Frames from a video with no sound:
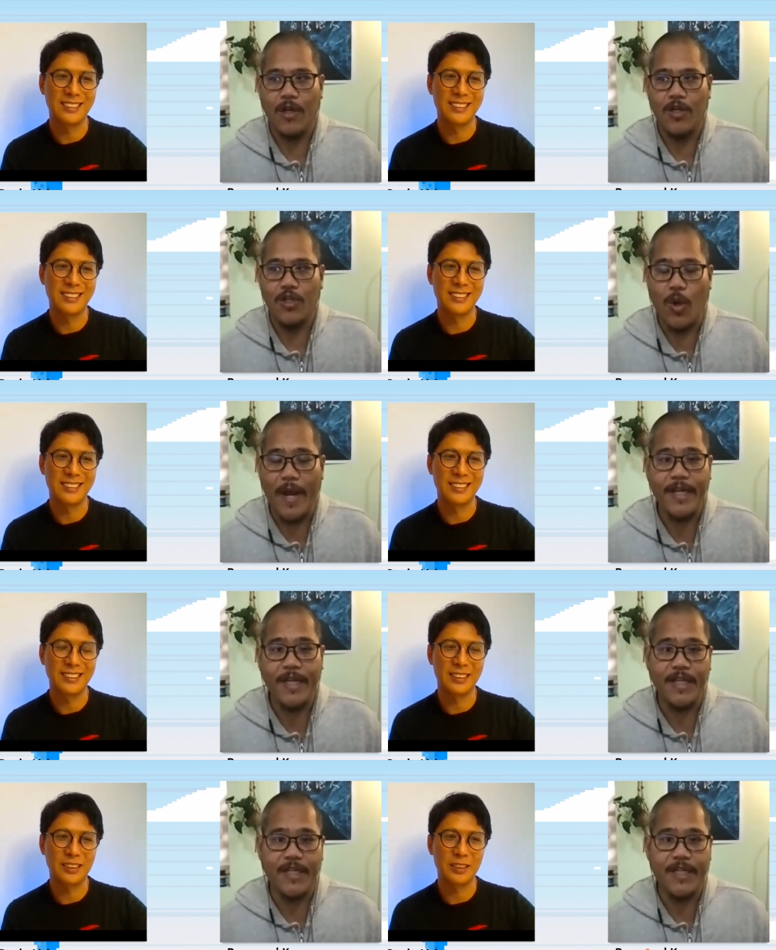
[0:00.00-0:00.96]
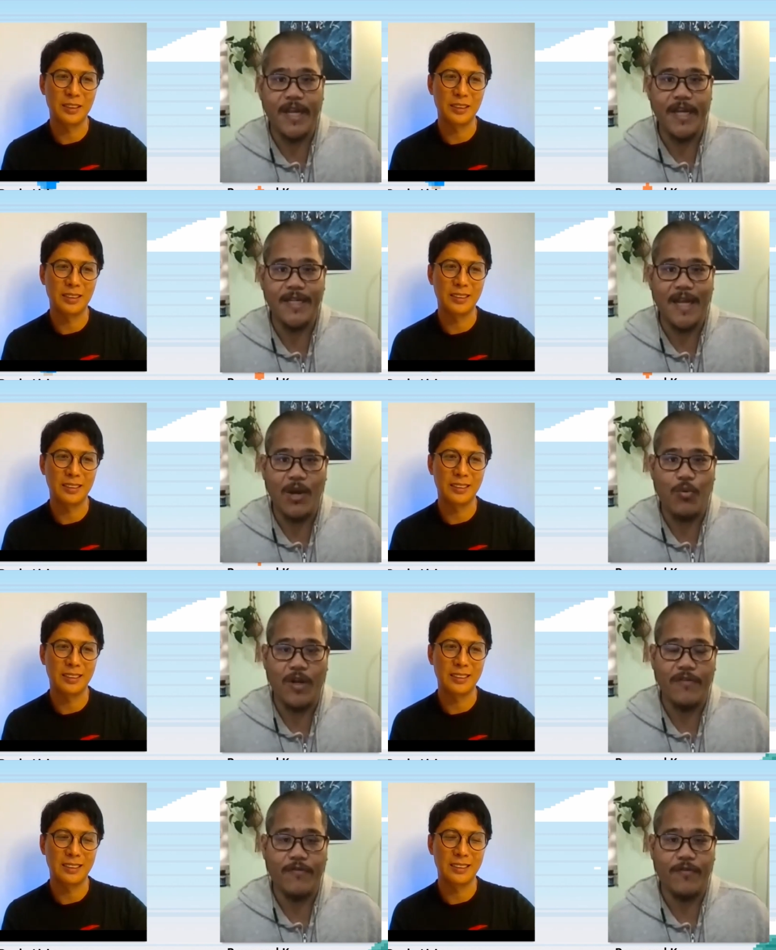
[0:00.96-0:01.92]
Speaker 1: So I need to stay in
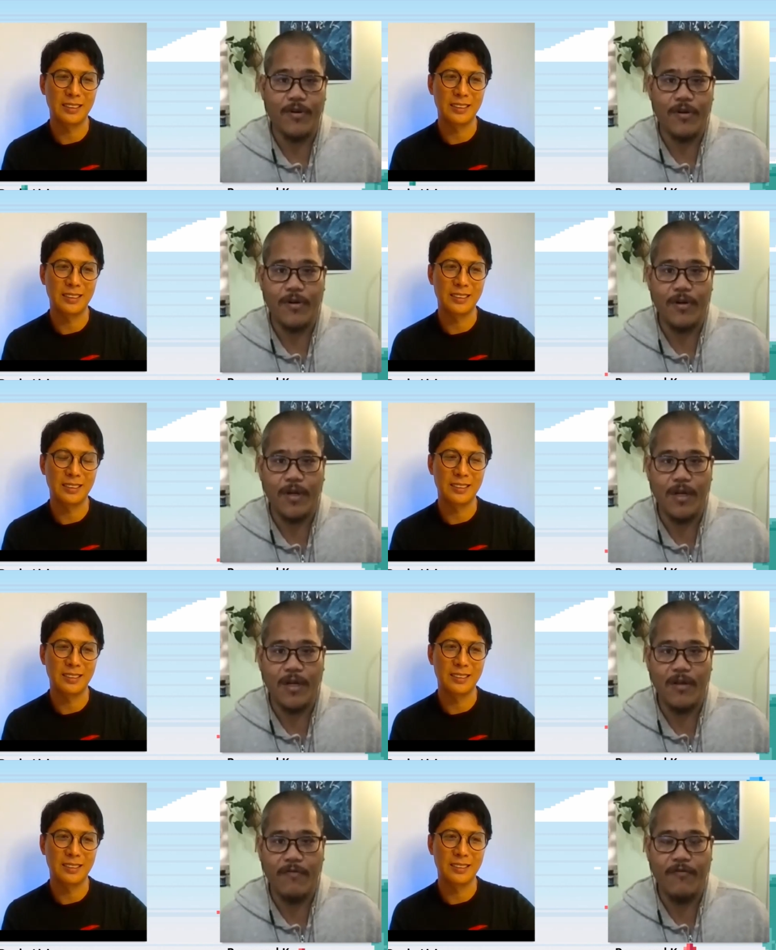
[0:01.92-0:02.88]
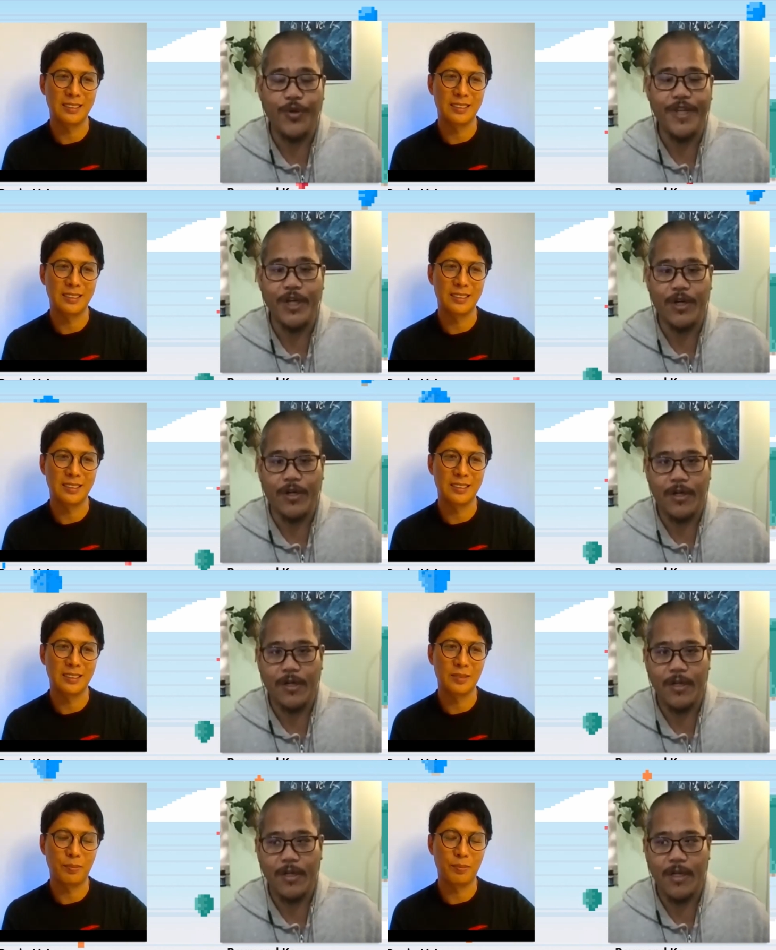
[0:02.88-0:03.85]
Taiwan for uh, a full year.
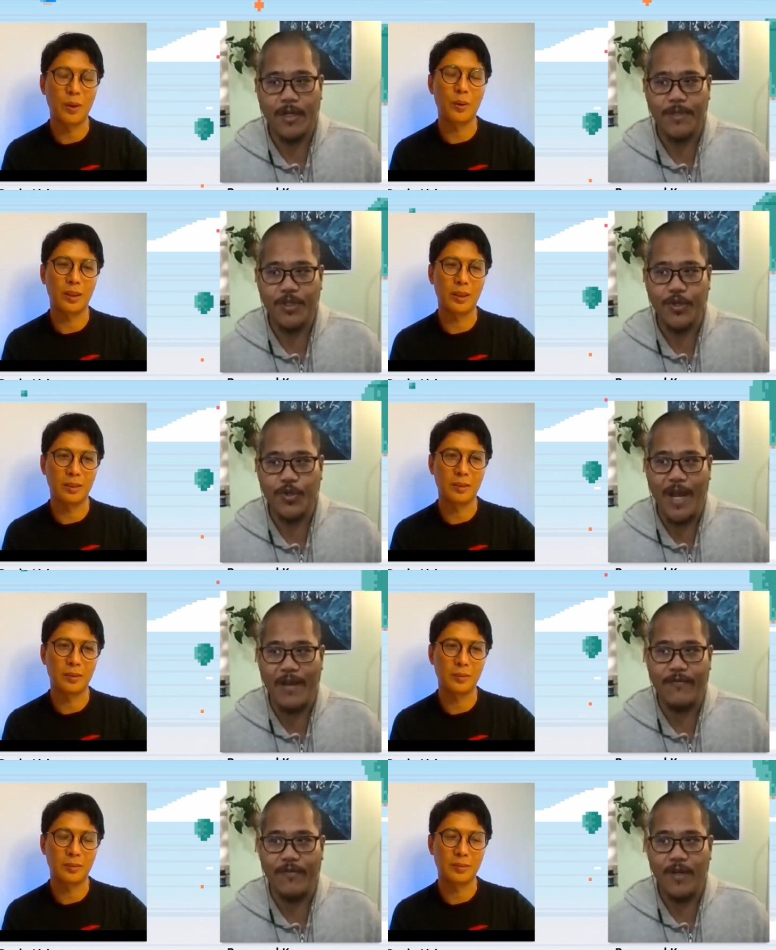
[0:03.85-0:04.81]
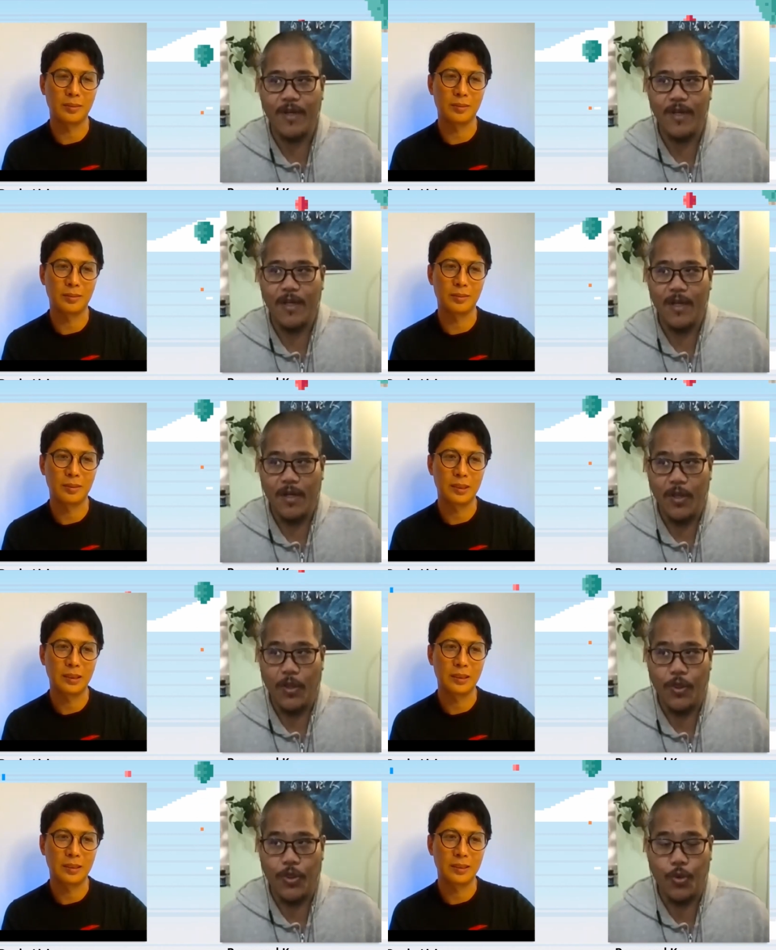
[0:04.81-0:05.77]
Um, so okay. you have
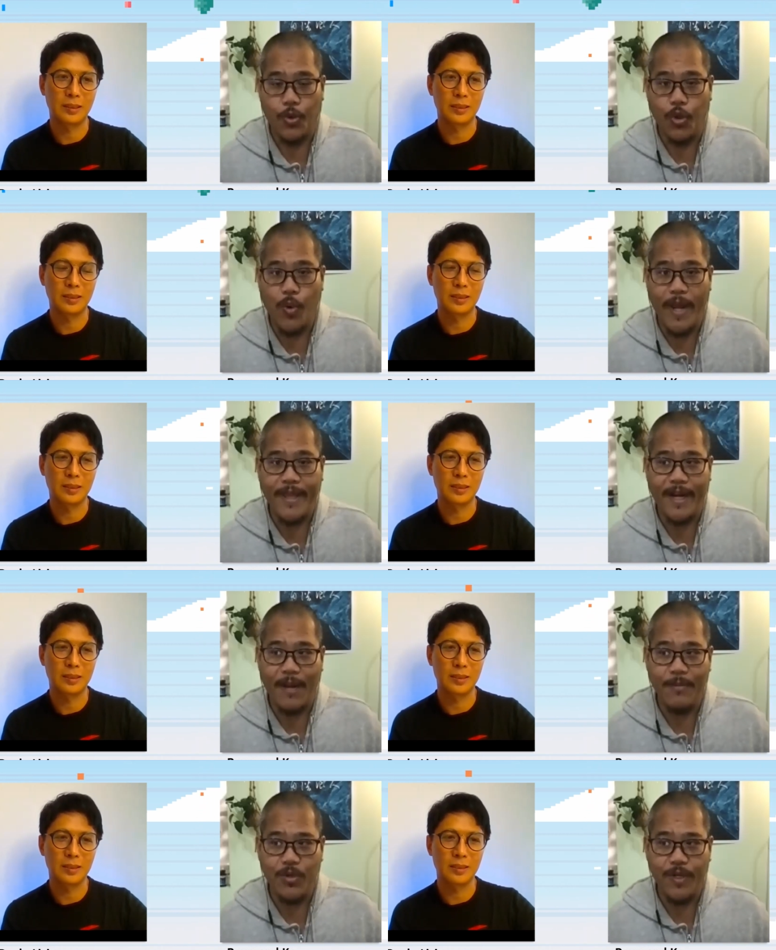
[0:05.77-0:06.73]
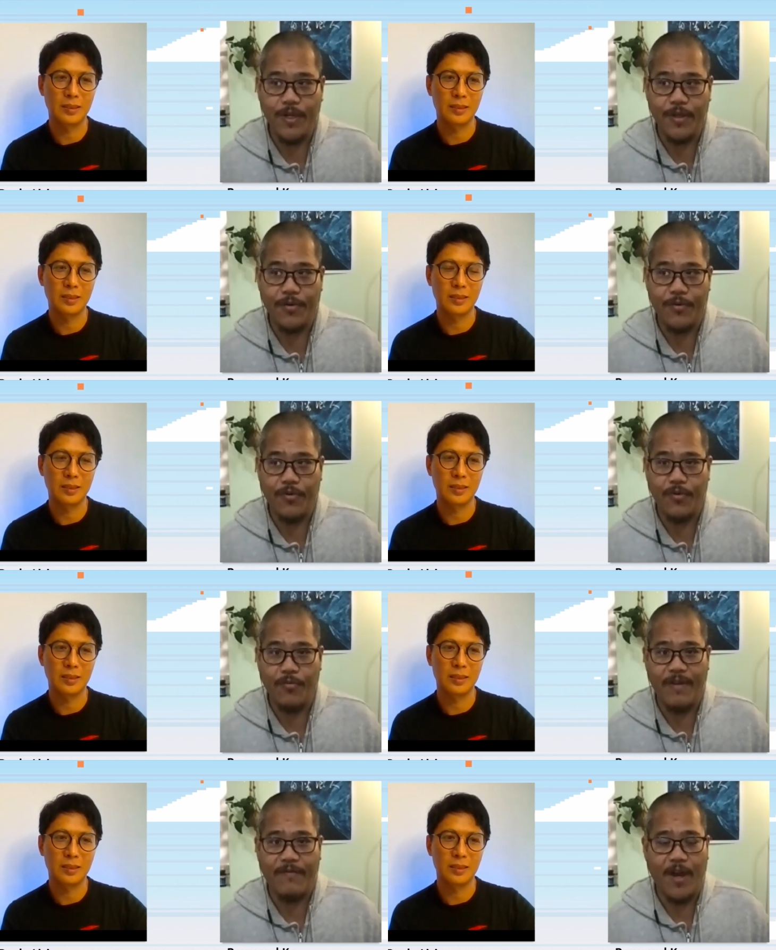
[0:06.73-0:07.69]
through the way that I'm doing it
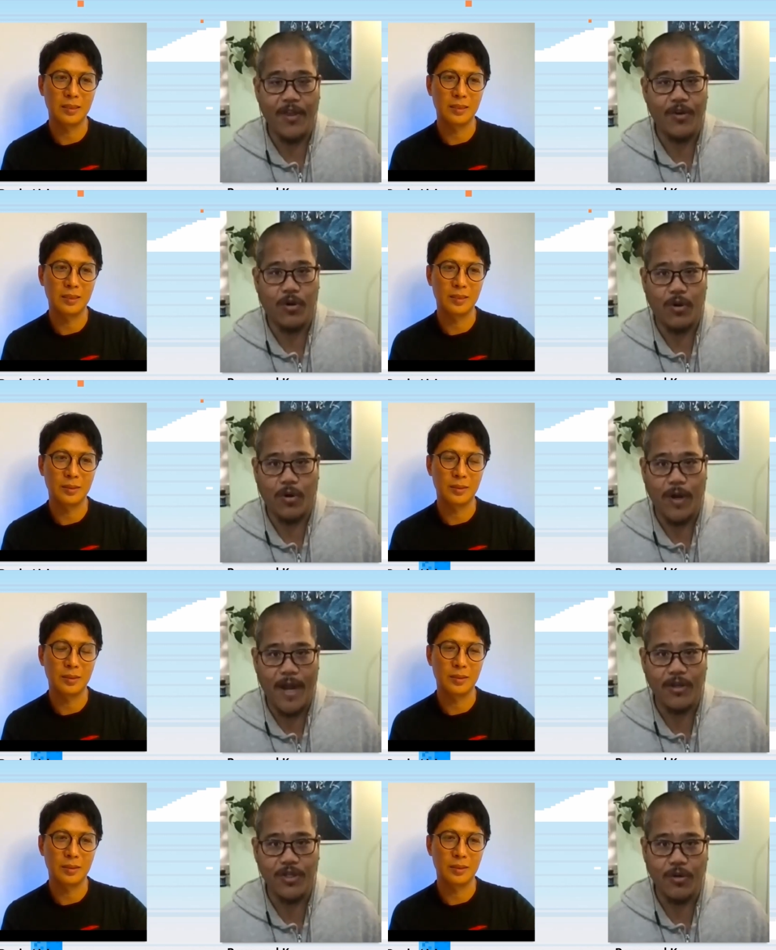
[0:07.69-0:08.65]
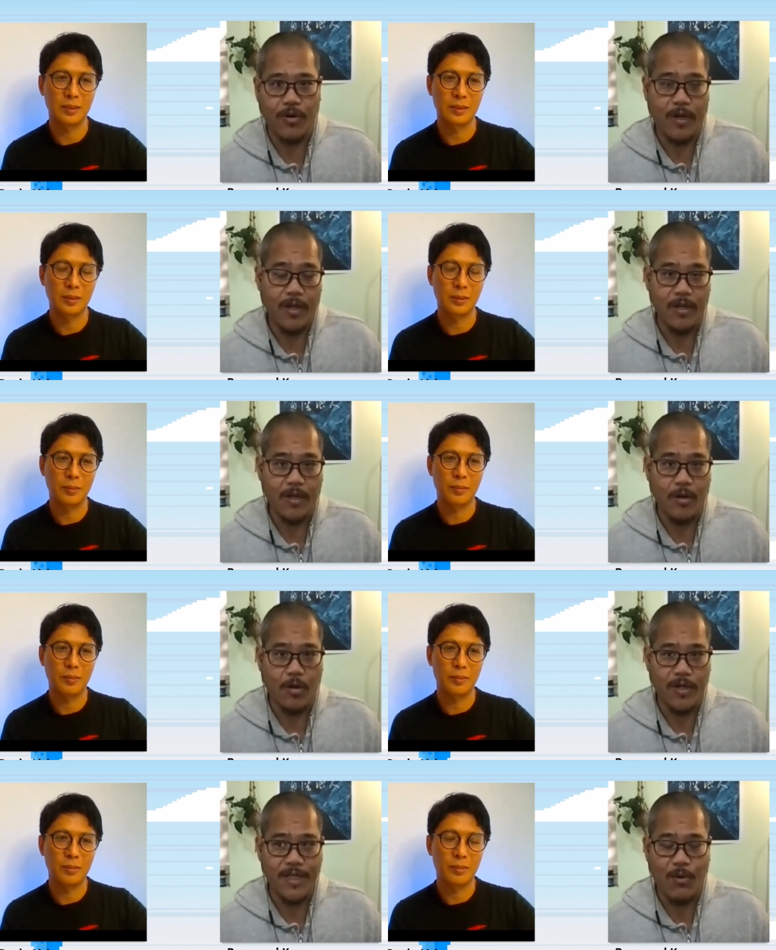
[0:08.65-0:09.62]
through my father or, a house or a
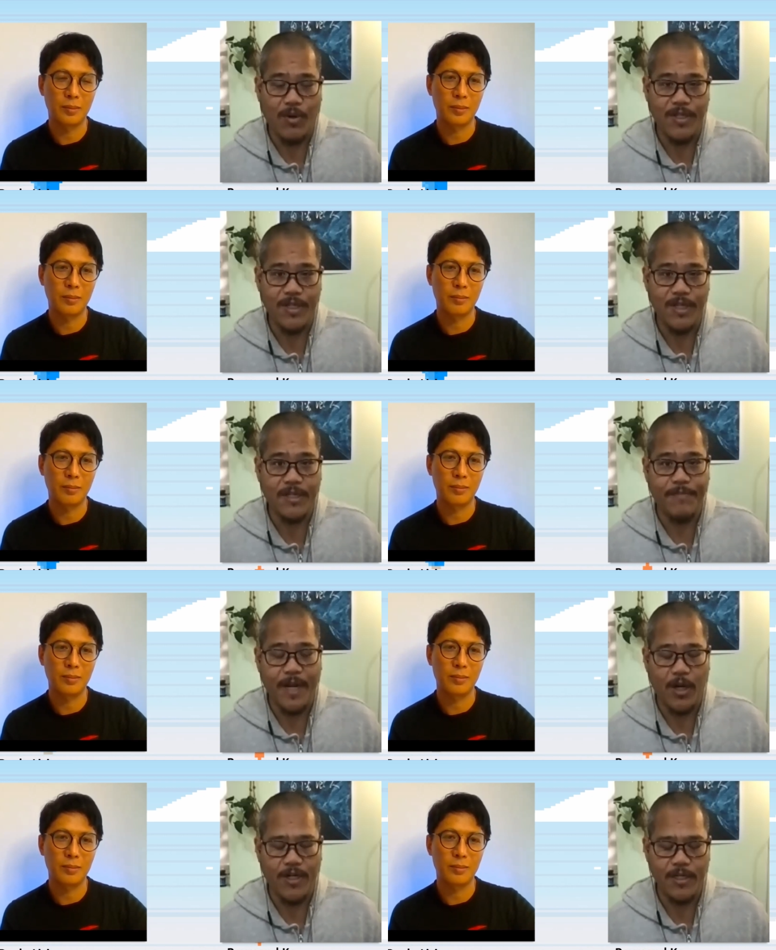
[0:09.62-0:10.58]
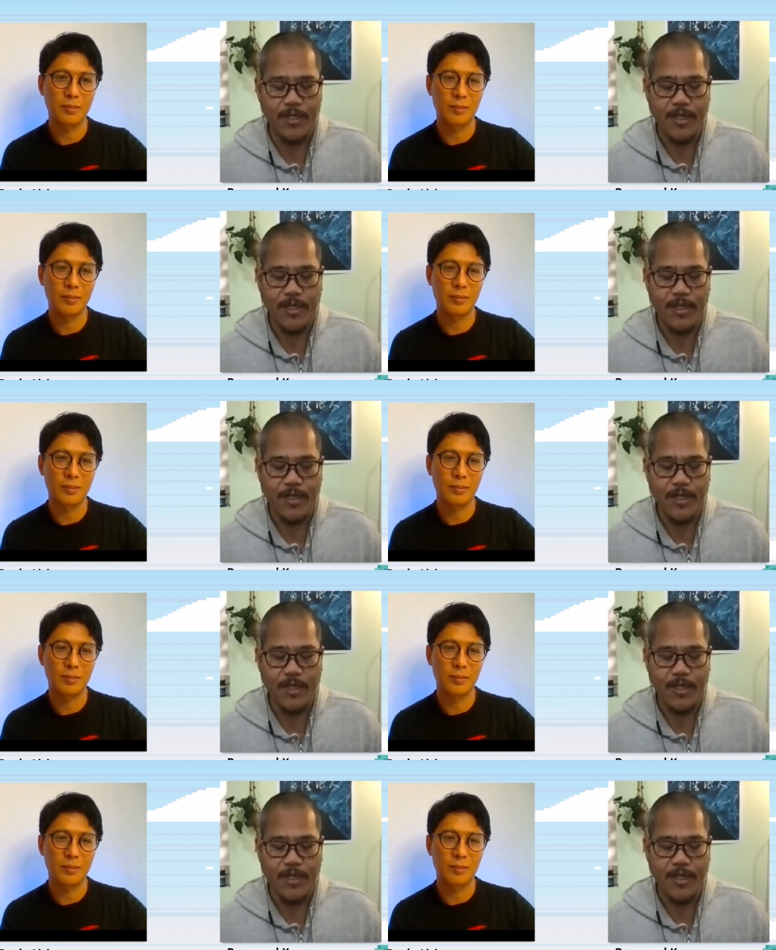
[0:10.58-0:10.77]
or a Taiwan citizen parent